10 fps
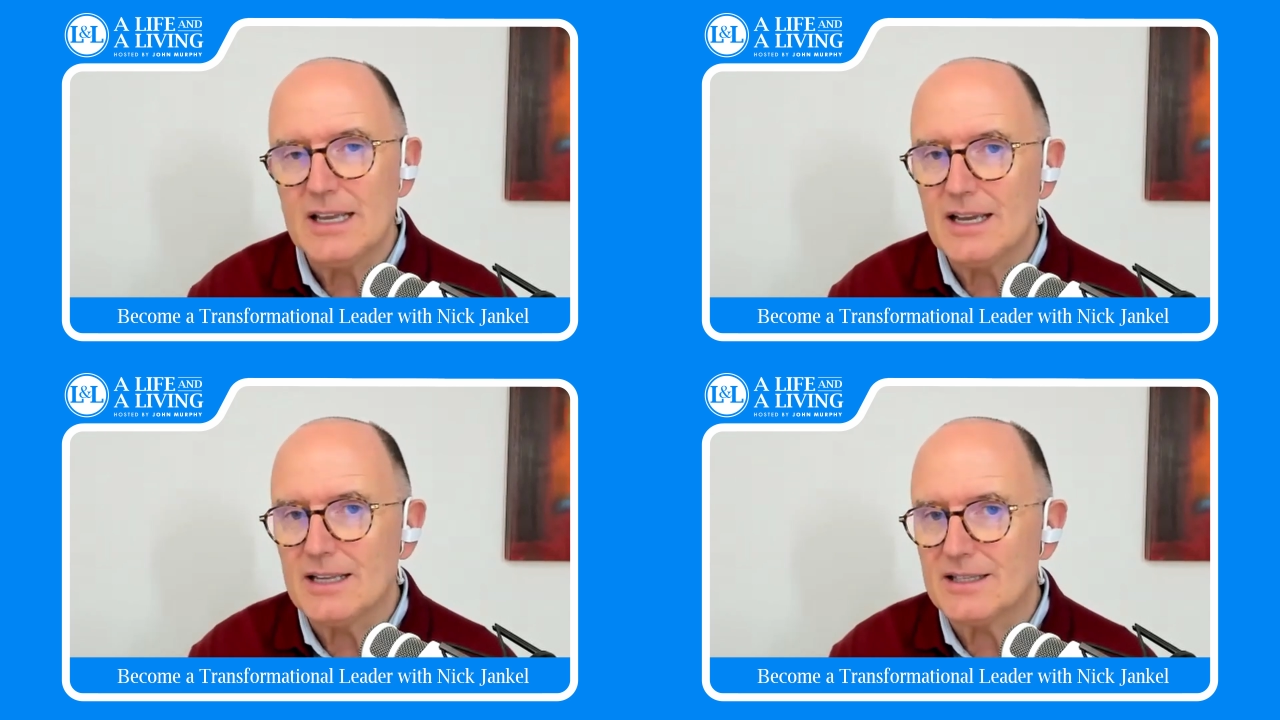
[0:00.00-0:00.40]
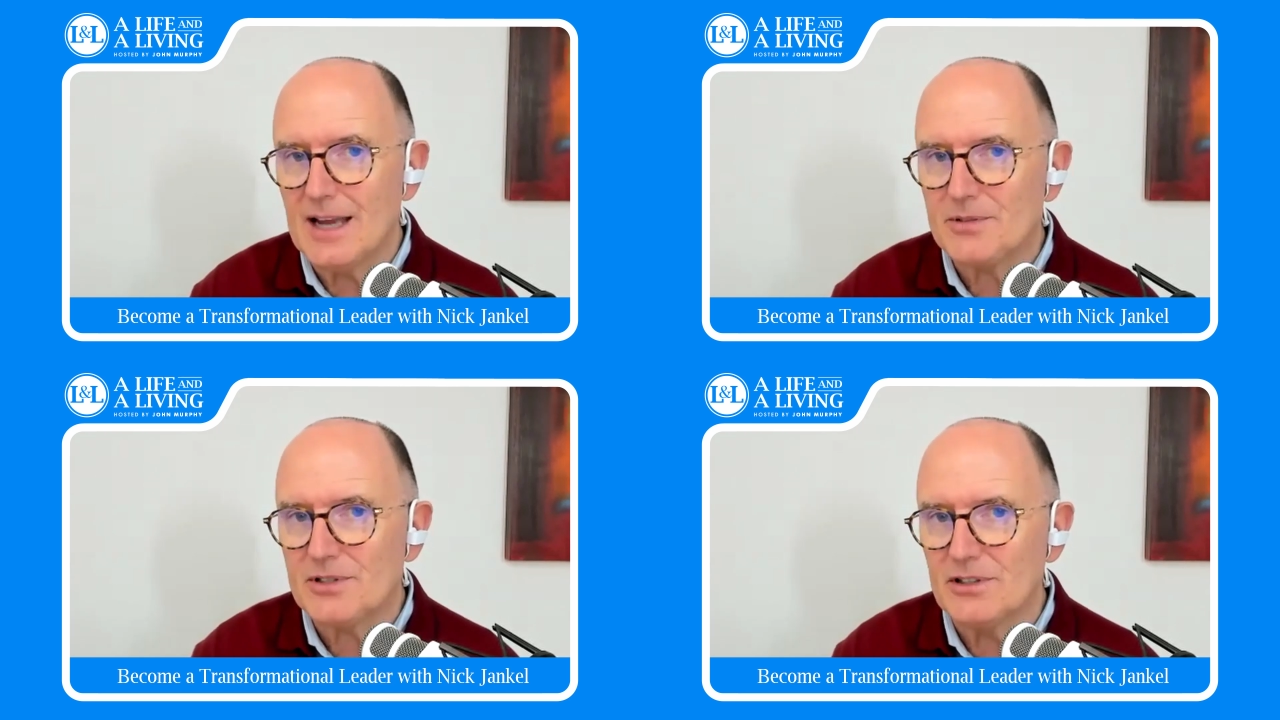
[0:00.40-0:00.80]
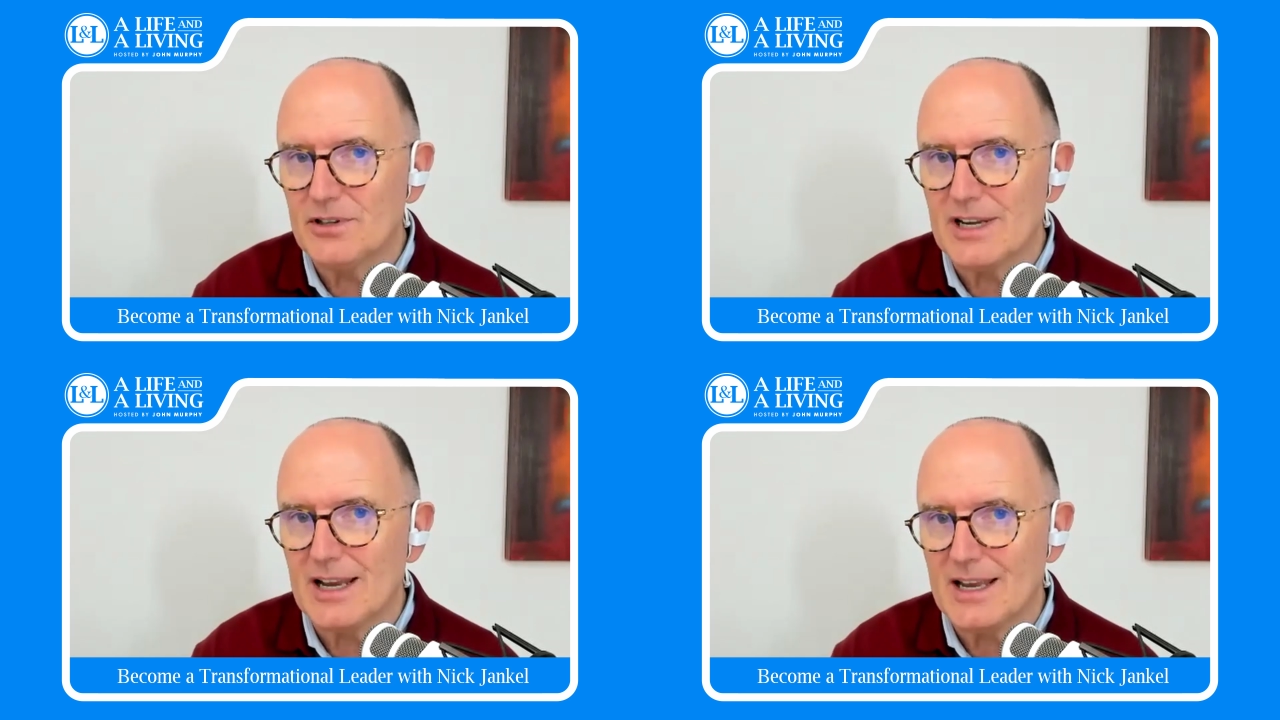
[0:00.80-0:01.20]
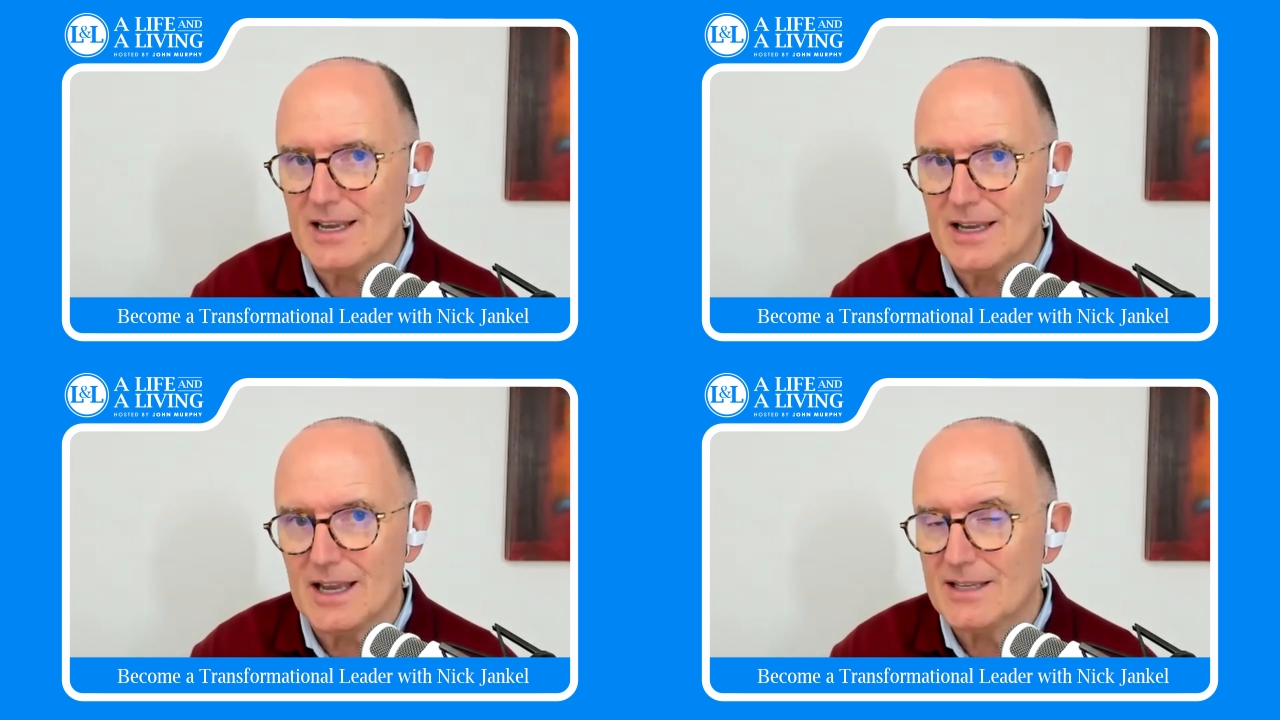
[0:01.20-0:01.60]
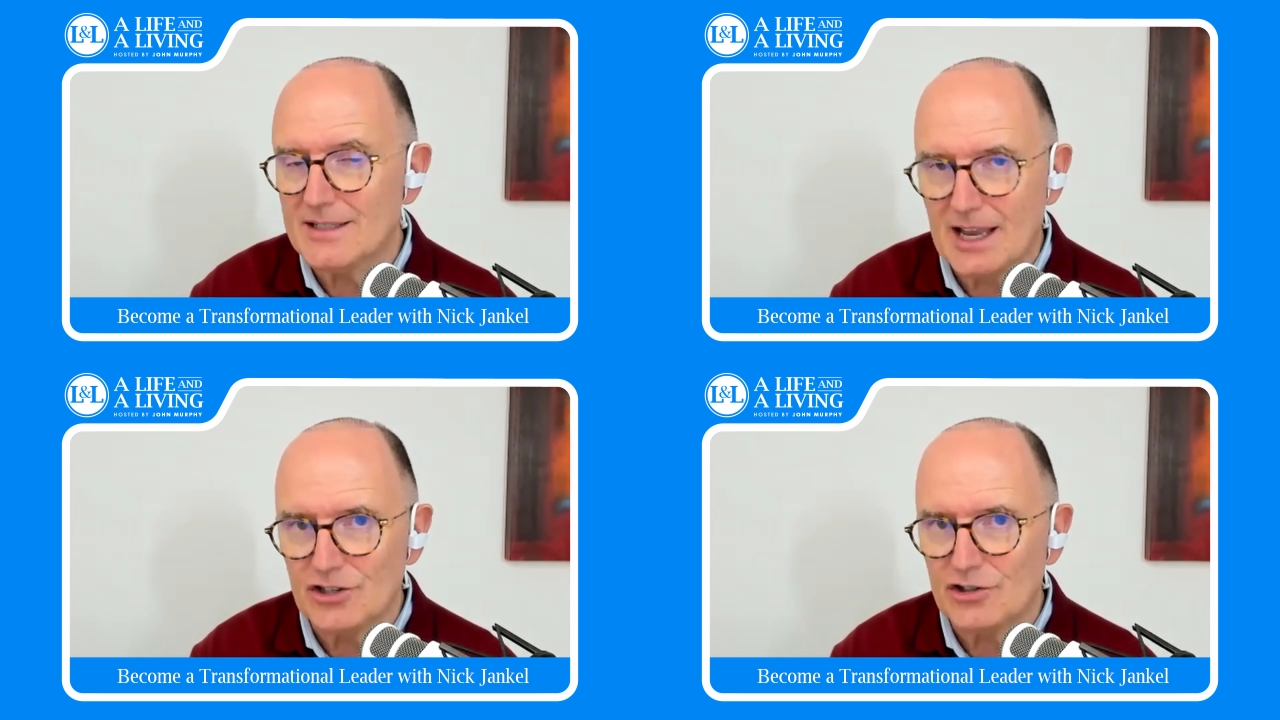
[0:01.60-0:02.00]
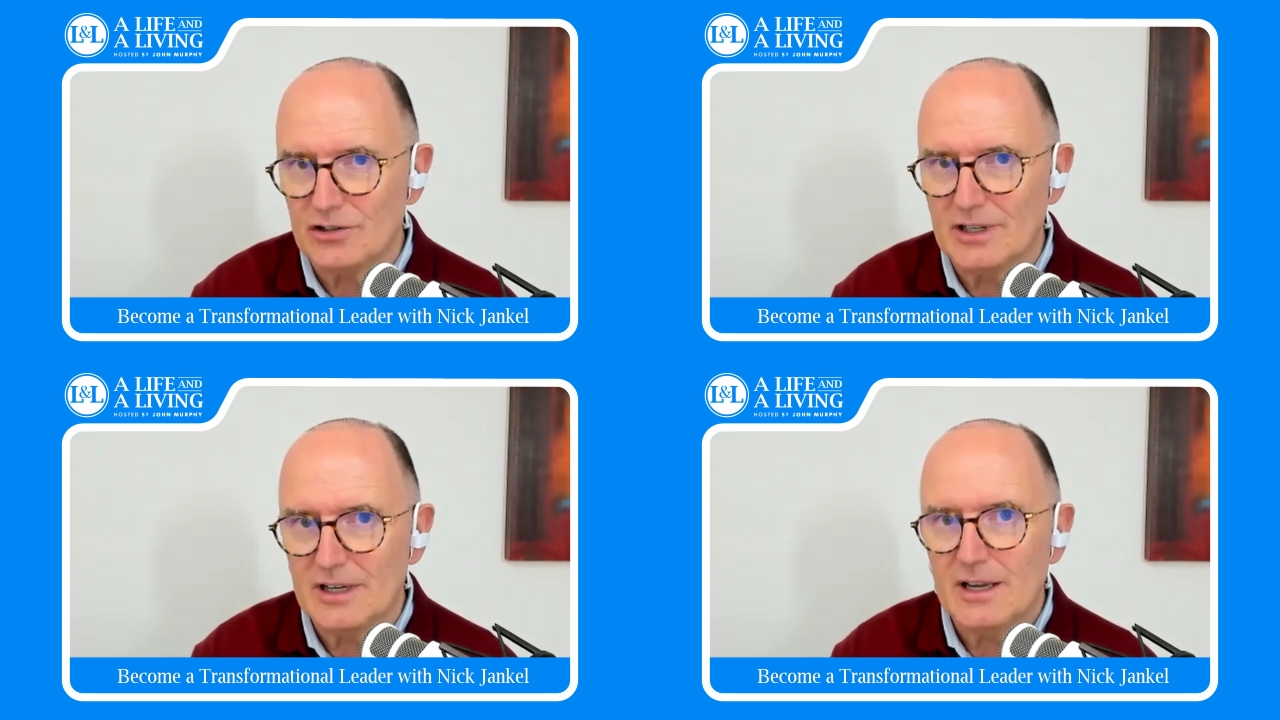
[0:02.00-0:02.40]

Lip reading: it's an absolute essential